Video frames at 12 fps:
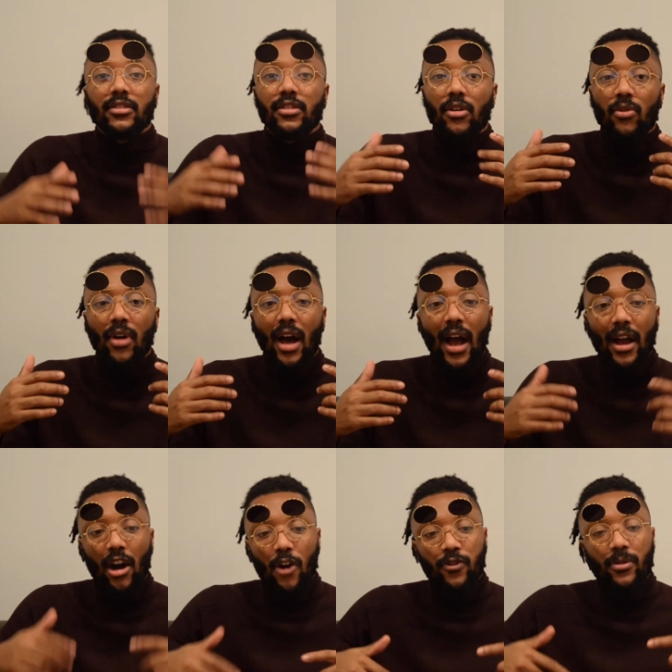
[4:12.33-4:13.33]
You know, I
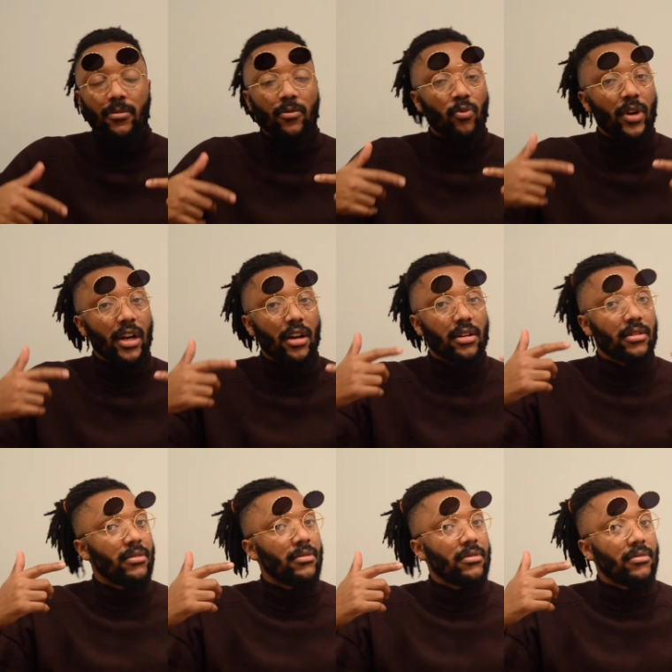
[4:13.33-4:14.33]
often wear